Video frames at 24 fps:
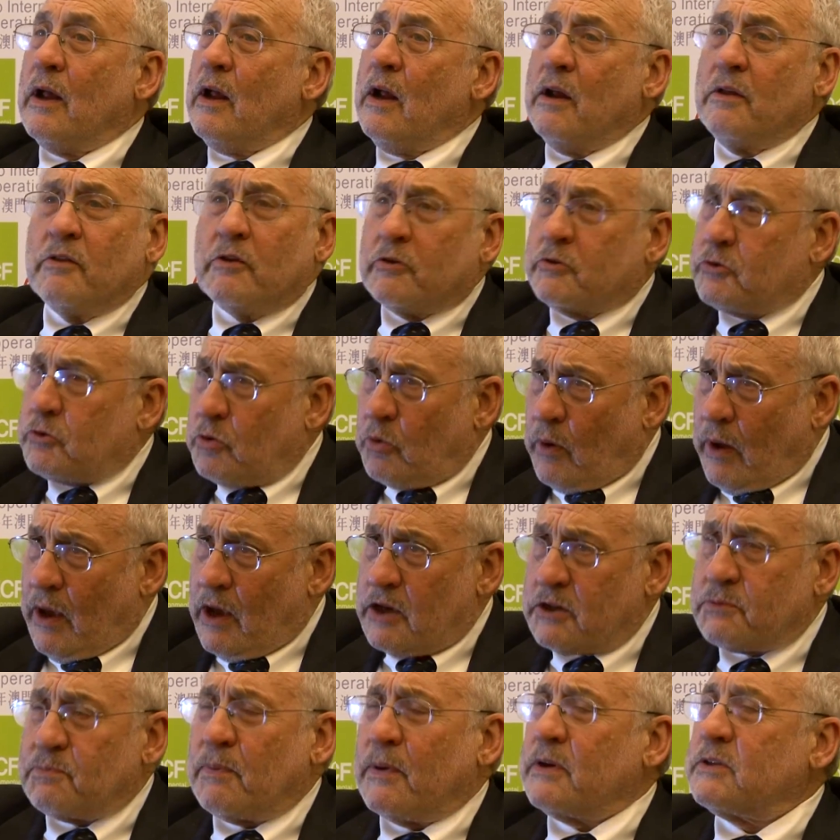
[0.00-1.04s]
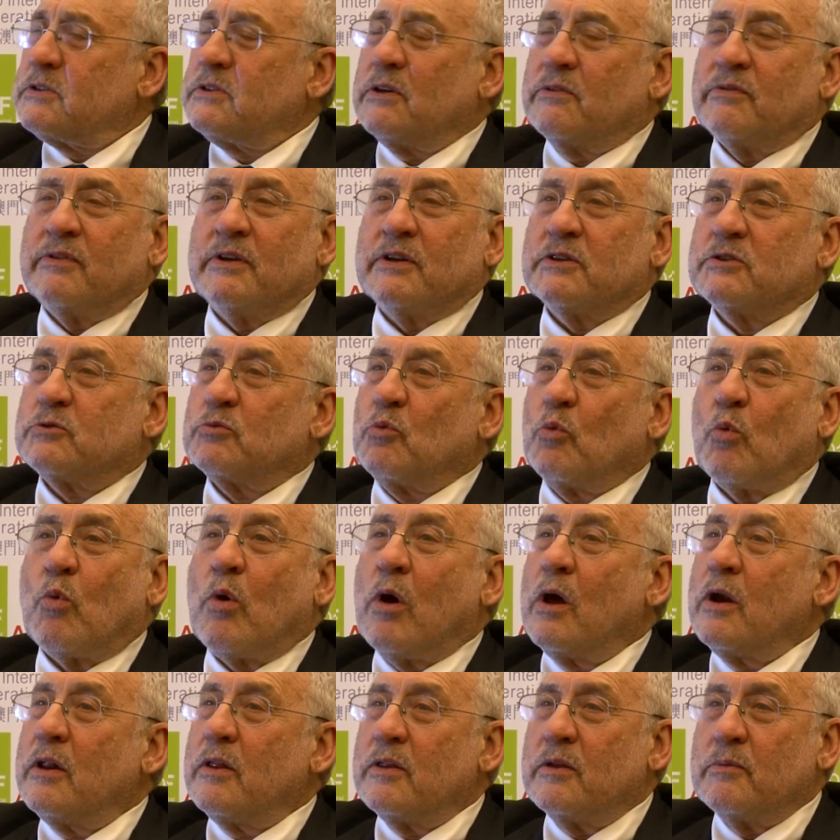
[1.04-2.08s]
And there are two aspects of this.
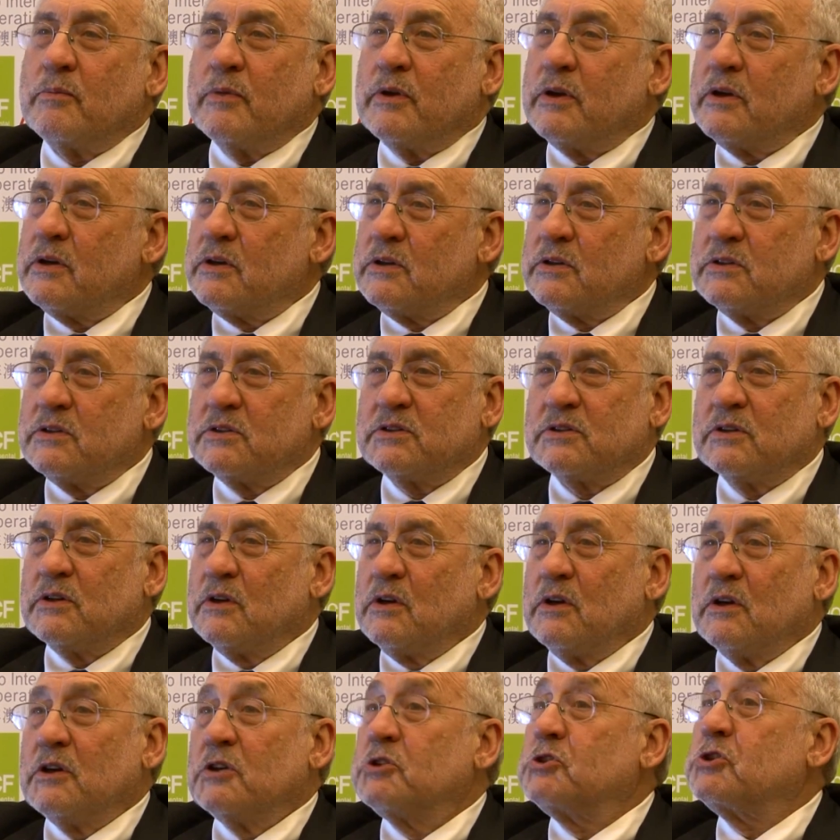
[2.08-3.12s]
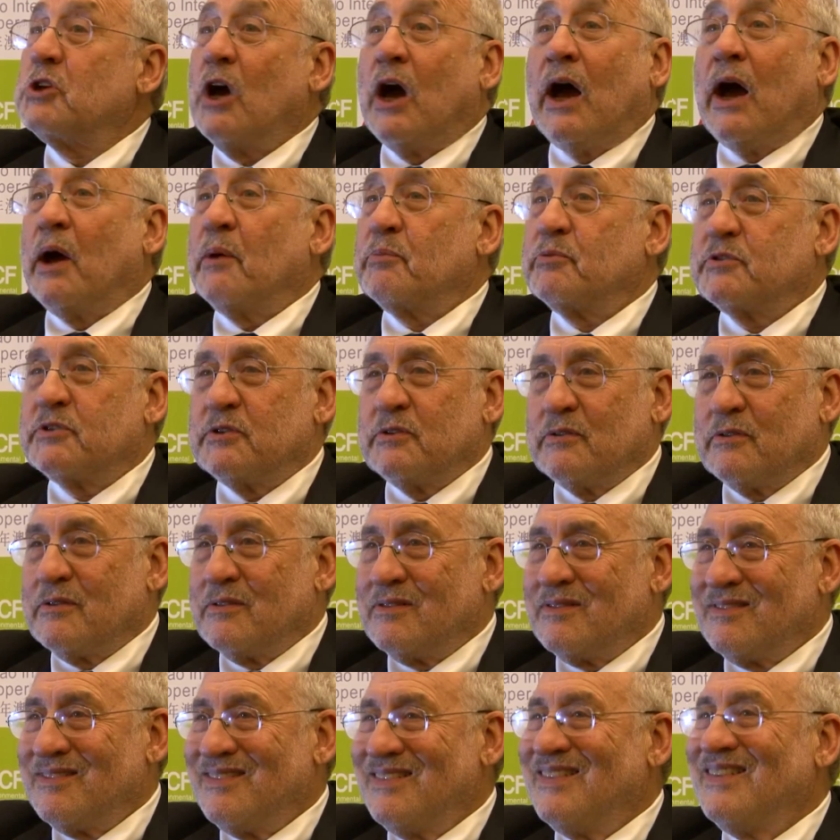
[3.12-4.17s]
One of them is jobs.
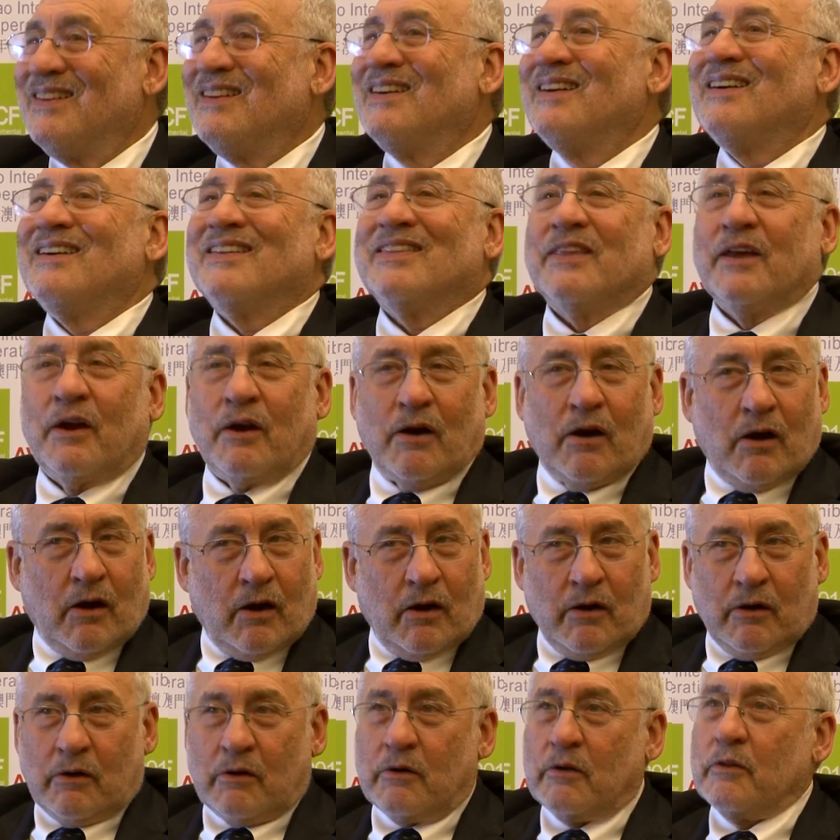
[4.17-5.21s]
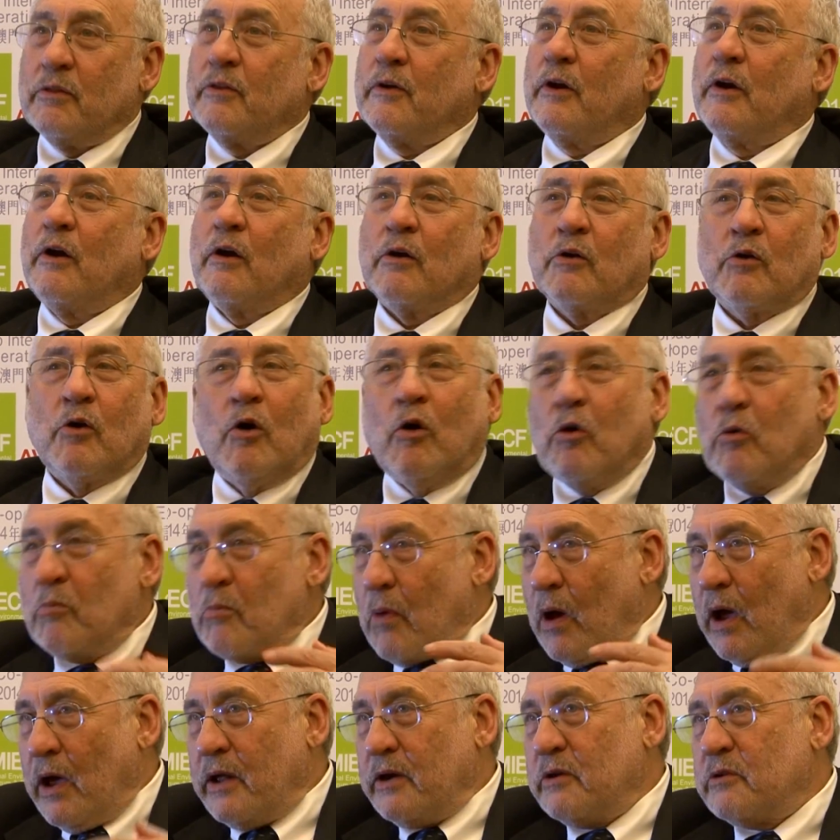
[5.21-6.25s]
There are coal
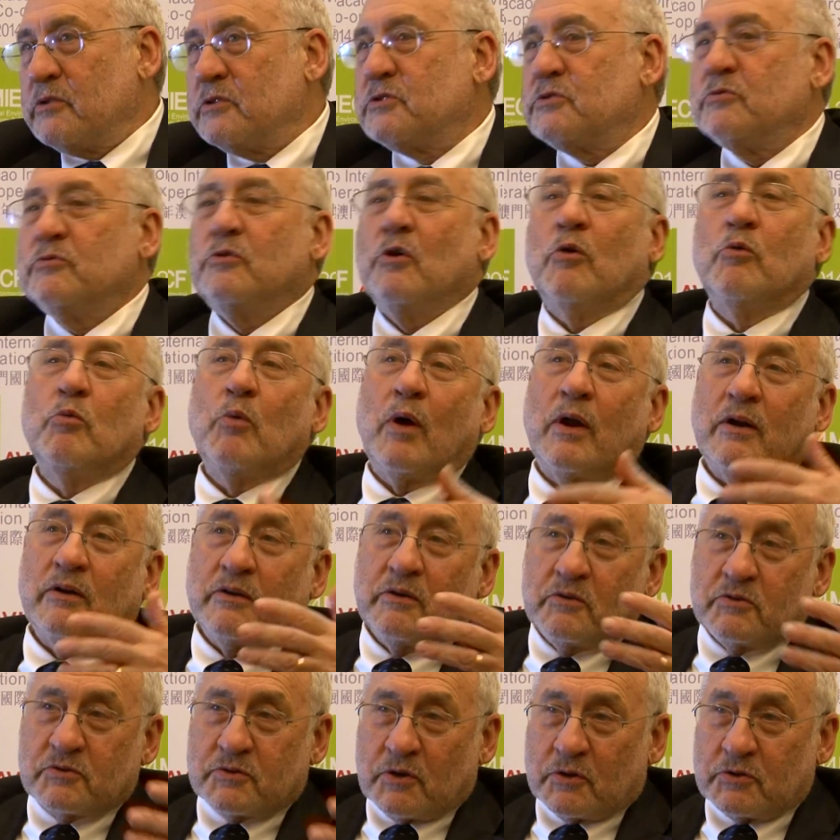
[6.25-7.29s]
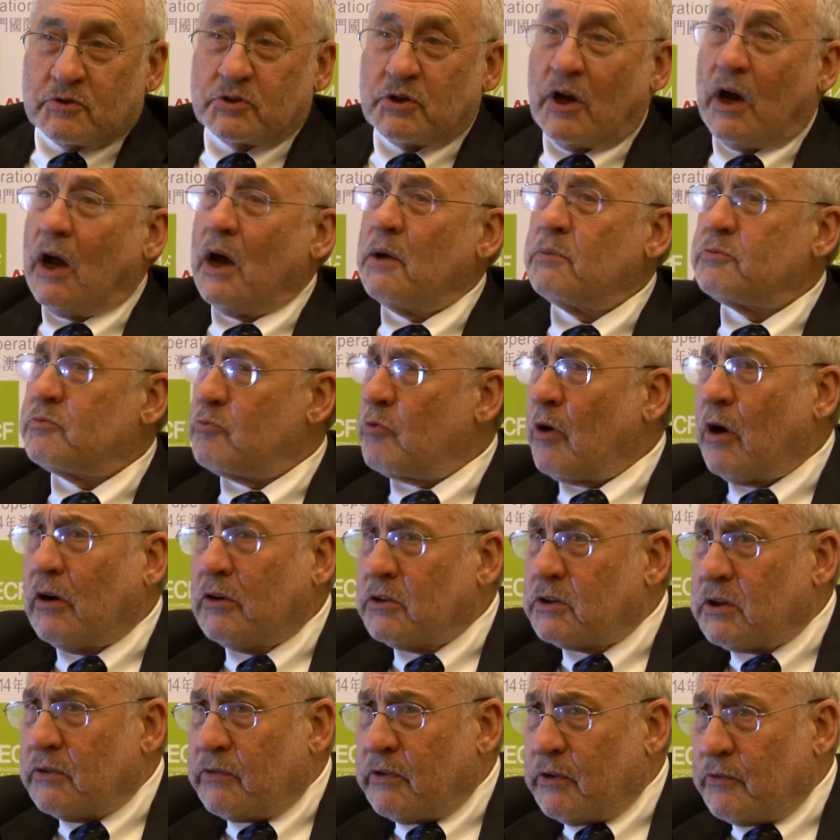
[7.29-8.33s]
miners who don't want to lose their jobs,
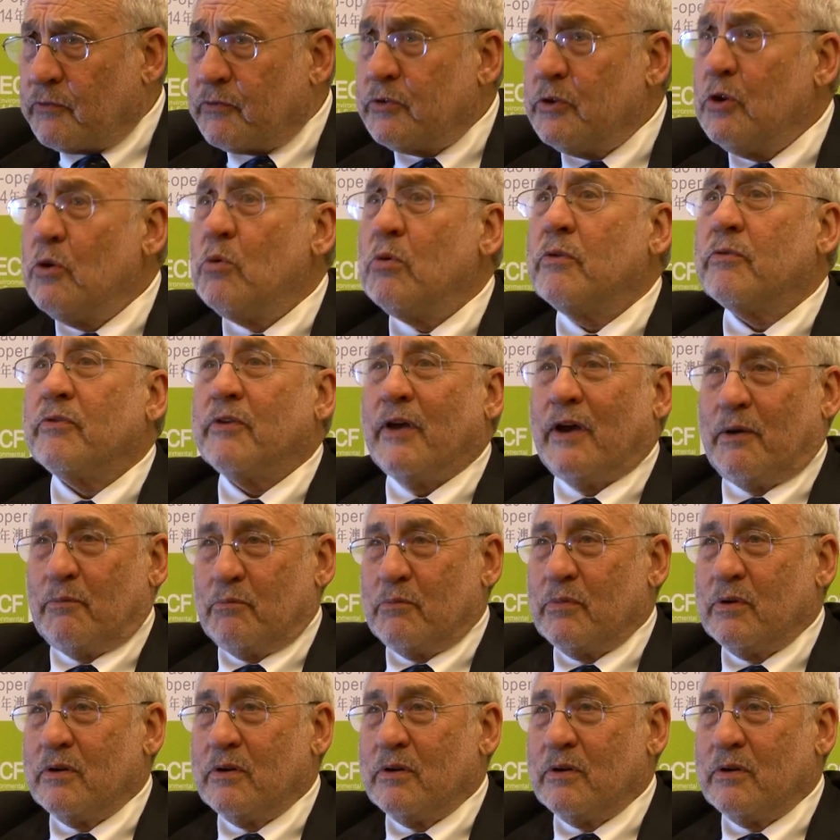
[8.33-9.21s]
relatively few of them.